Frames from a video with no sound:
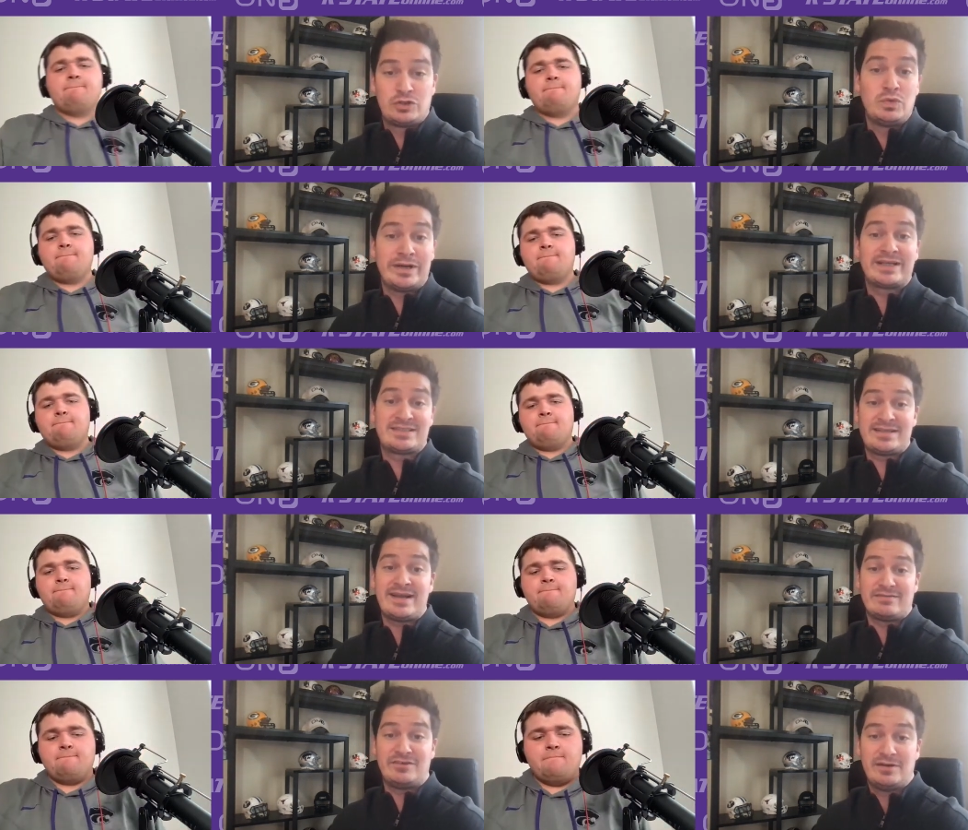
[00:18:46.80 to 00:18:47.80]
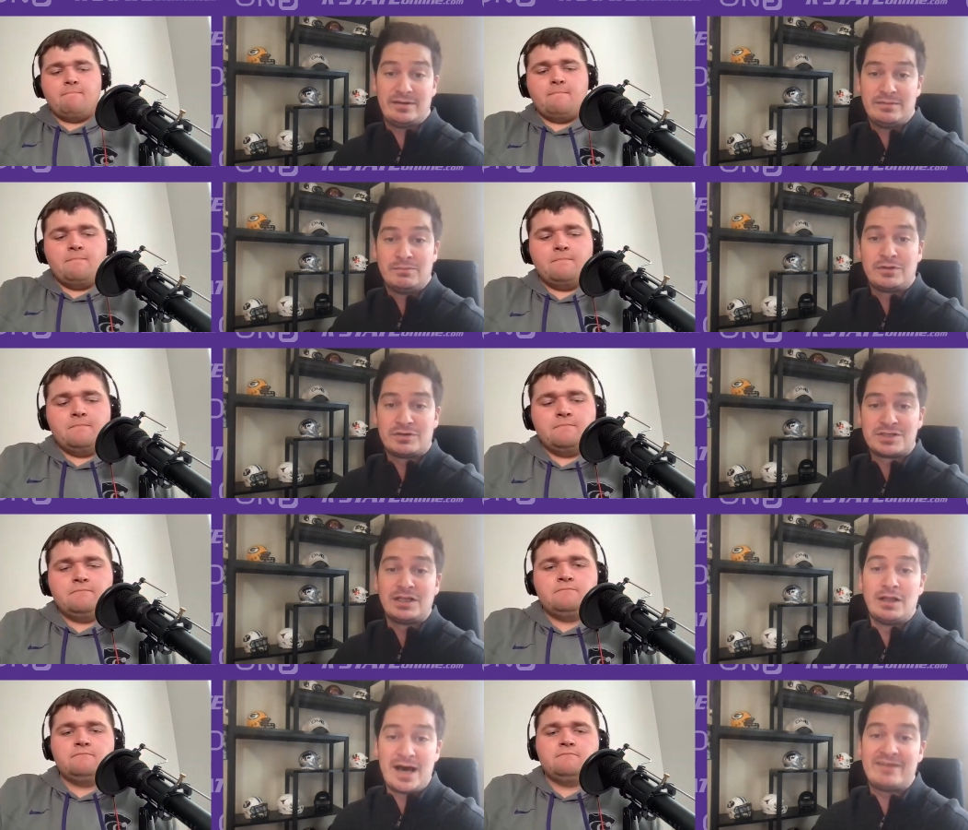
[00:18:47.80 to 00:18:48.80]
Speaker 1: to an extent, but there's
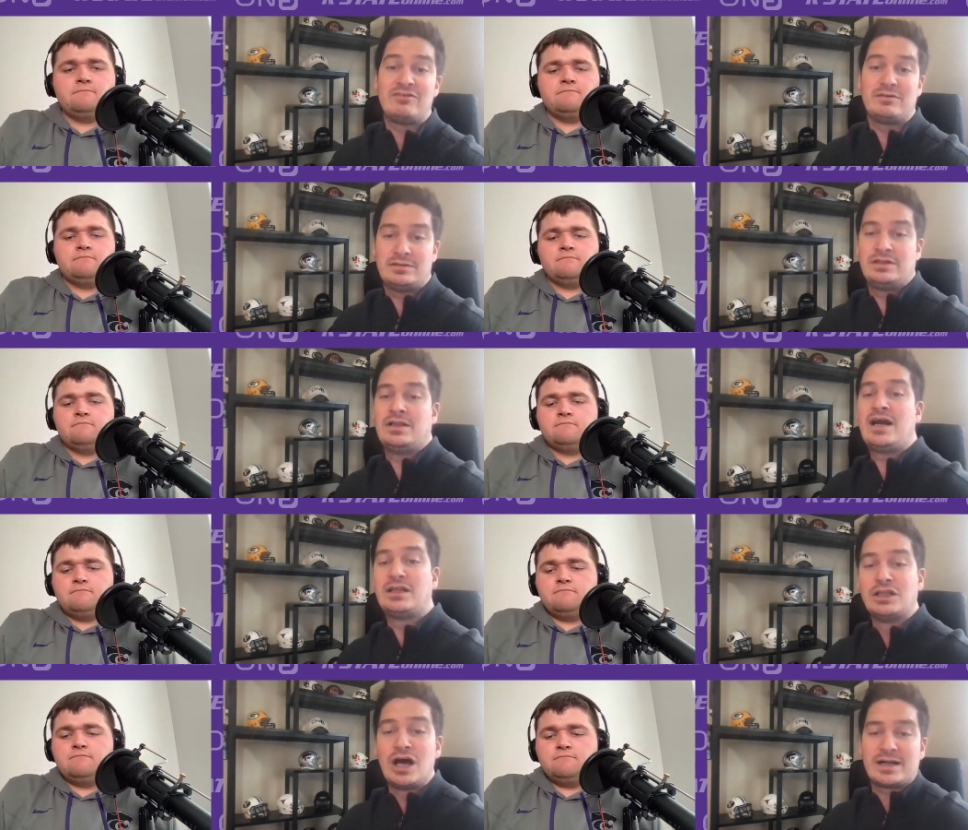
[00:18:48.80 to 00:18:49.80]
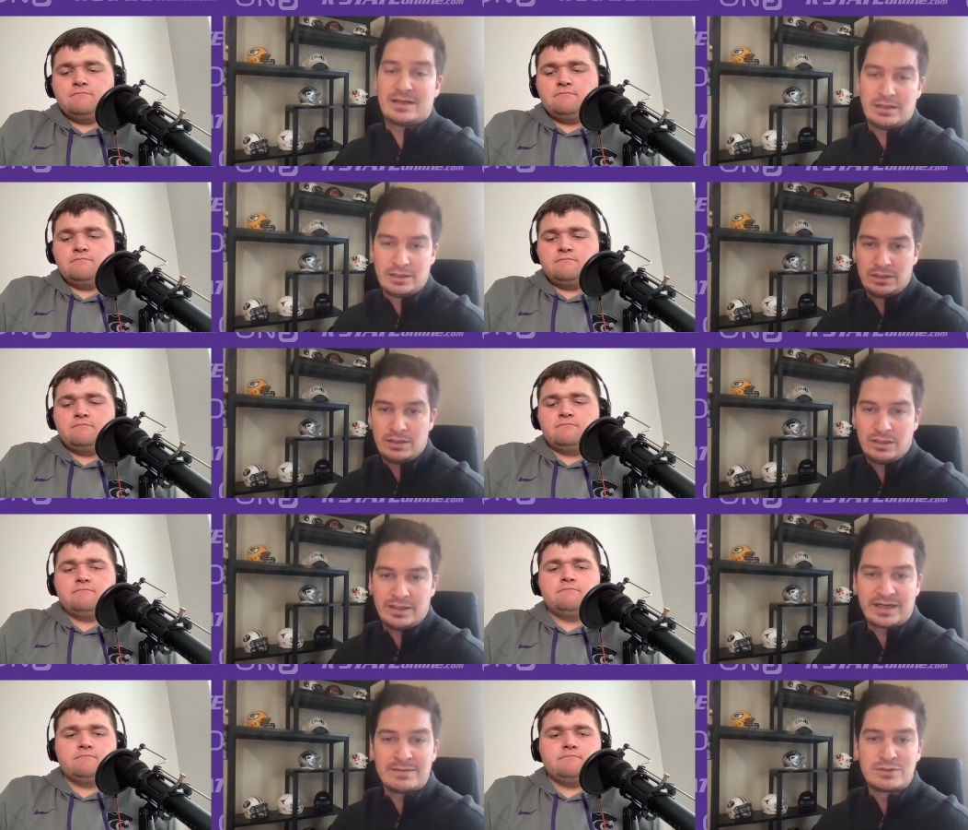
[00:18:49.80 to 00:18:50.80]
a lot of a, a lot of luck
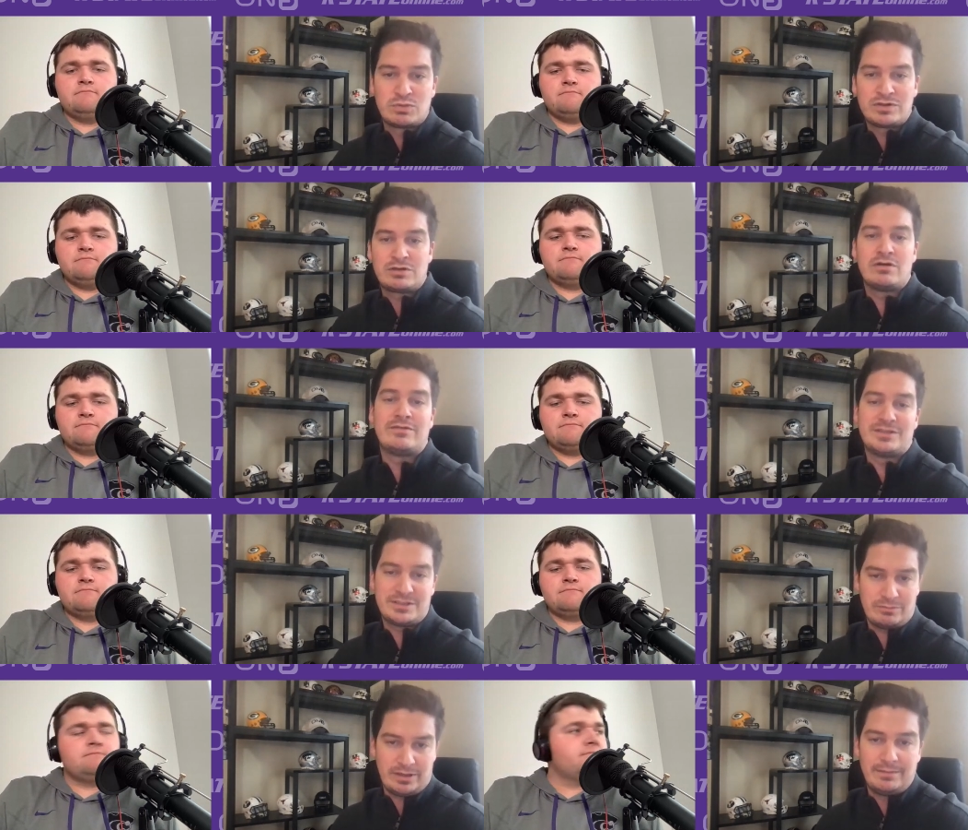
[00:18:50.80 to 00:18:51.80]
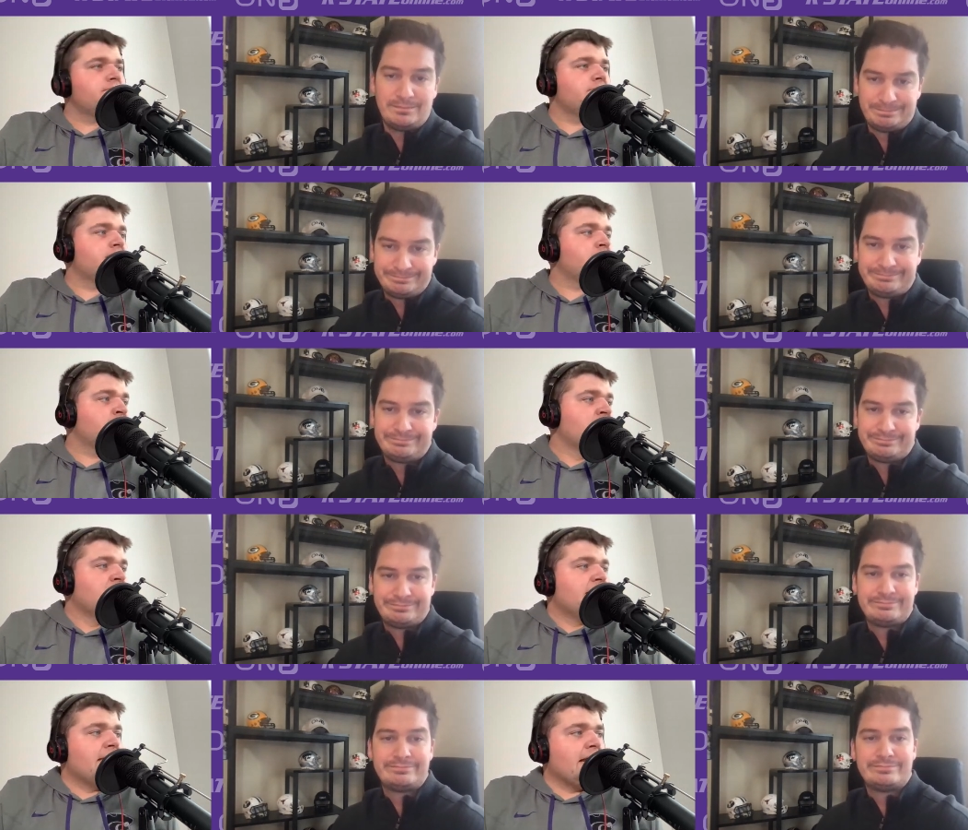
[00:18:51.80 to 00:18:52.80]
that comes with turnovers as well.
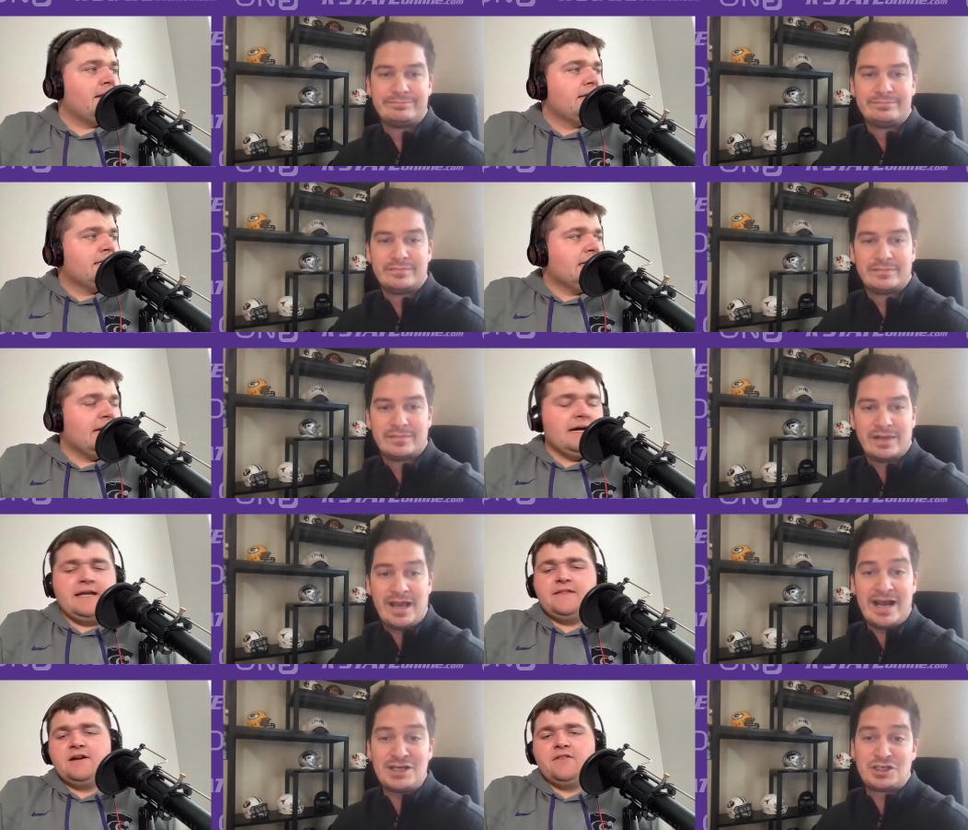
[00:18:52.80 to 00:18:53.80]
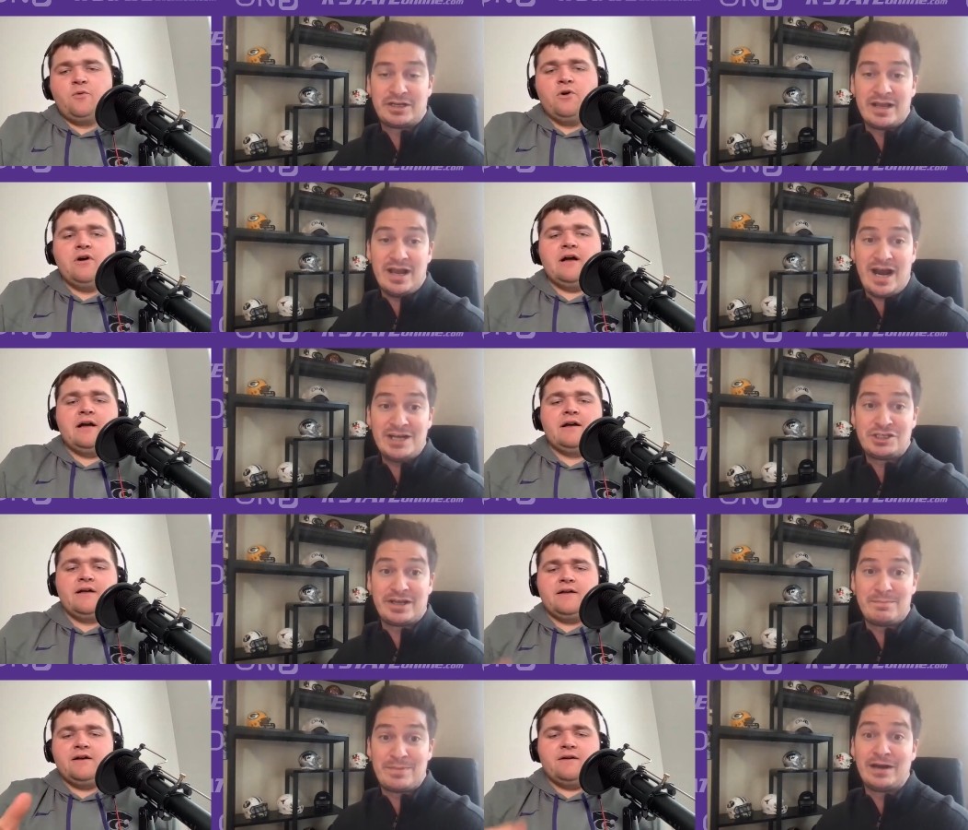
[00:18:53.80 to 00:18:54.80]
Speaker 2: Yeah, uh, and, and, then I on the wheel,
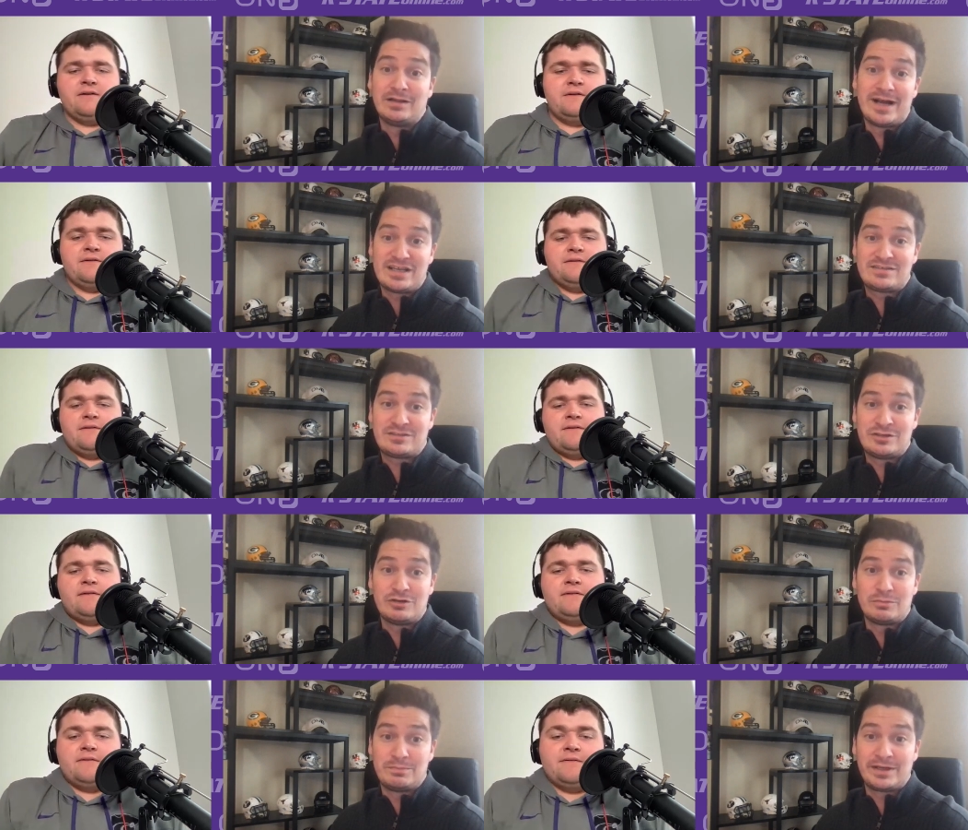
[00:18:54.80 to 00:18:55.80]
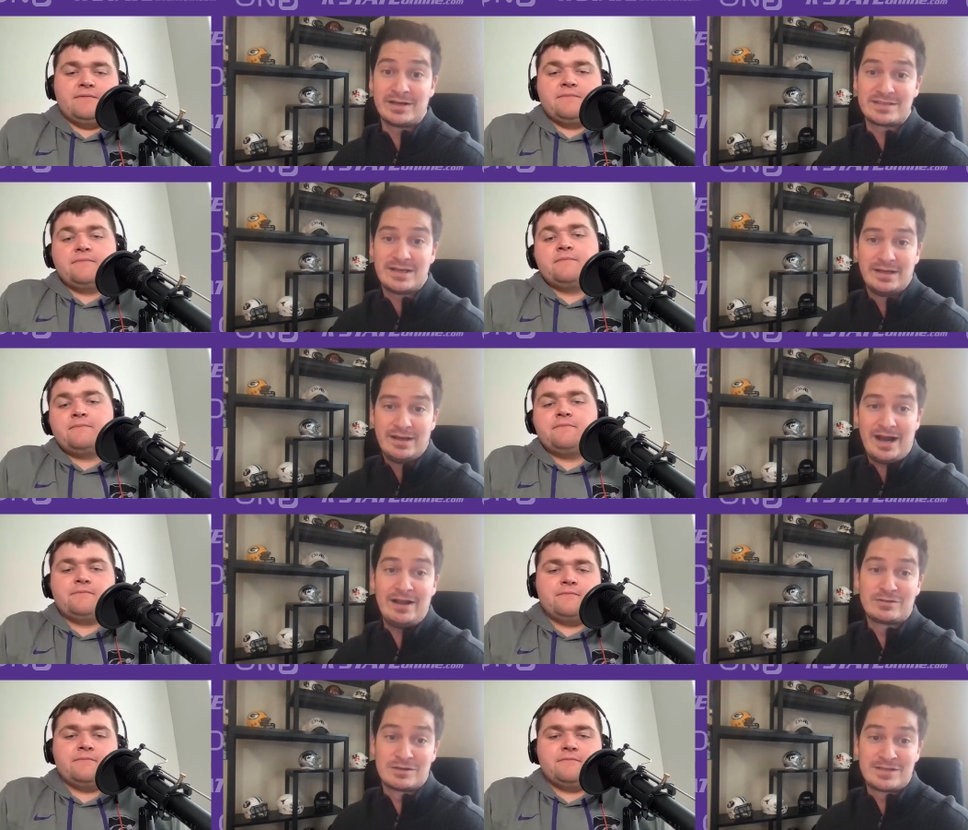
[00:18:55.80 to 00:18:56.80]
I uh,
Speaker 1: penalized too because
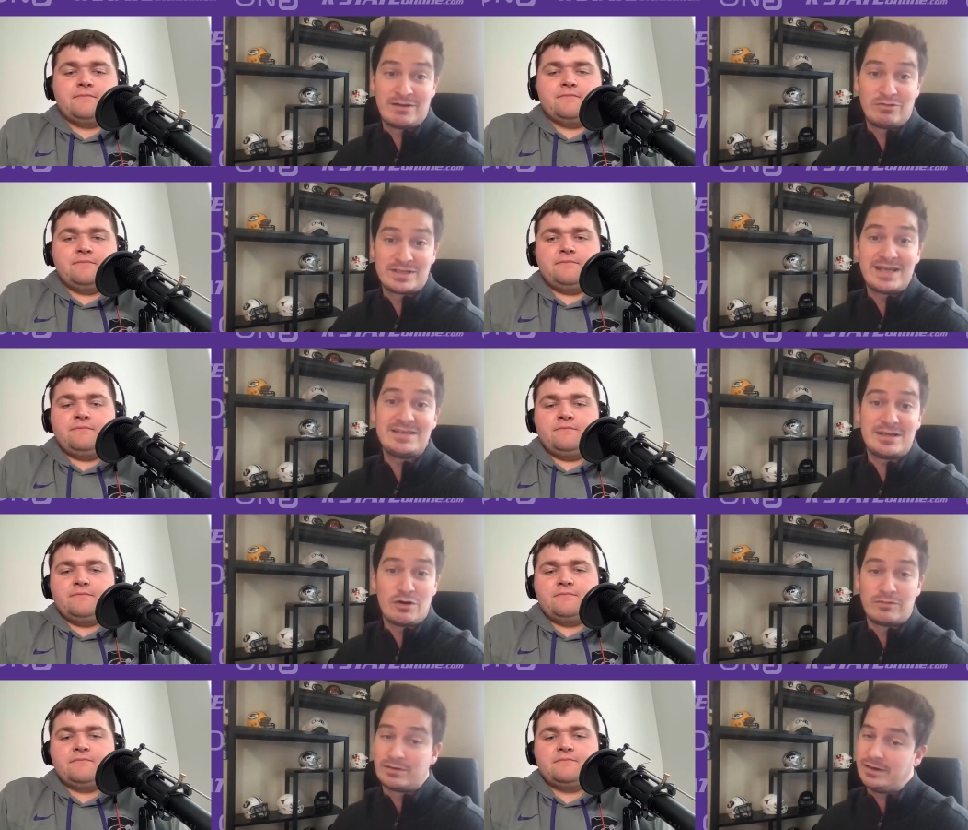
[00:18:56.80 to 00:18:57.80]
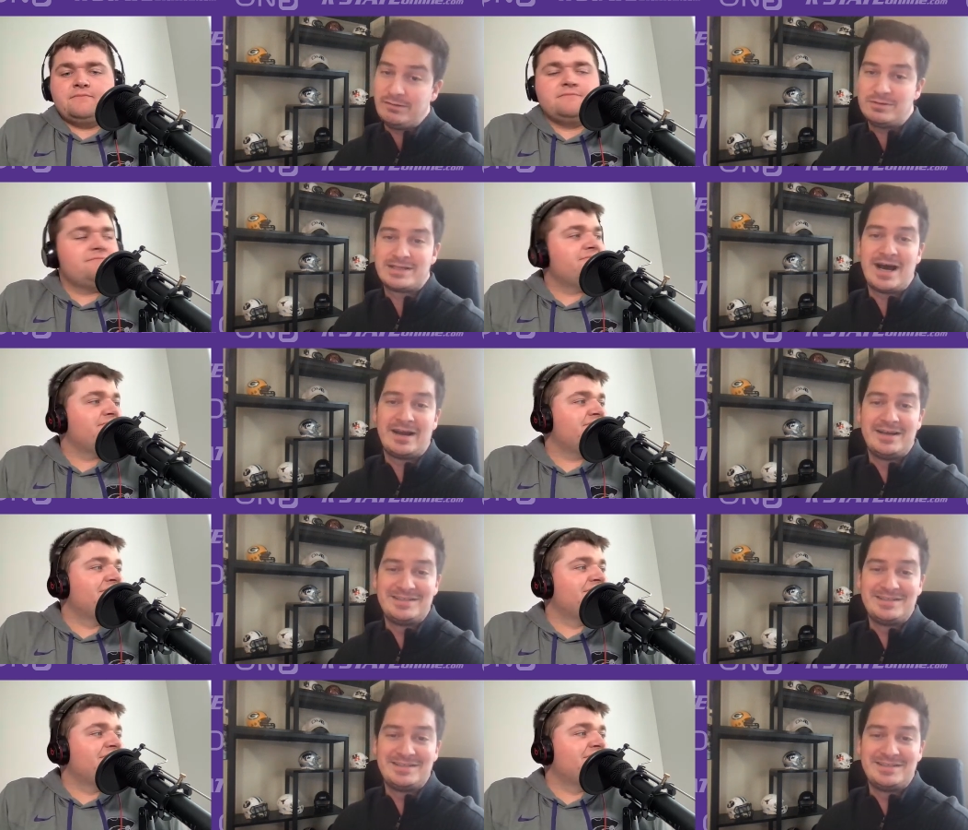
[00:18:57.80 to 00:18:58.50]
I also said it was an easy over. It was not an